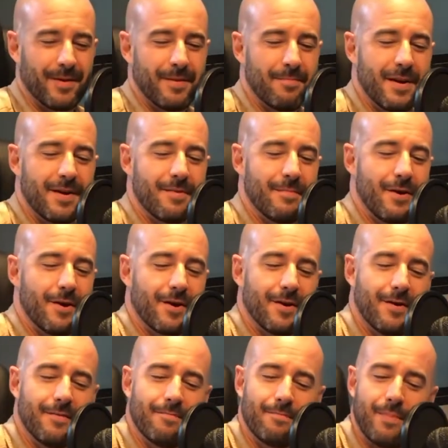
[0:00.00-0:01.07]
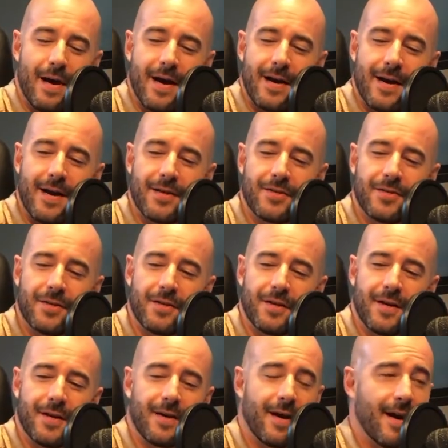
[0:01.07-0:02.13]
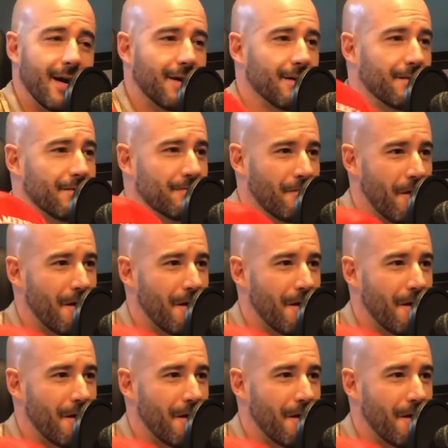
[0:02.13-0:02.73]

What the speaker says: Make America Badass Again hat, right?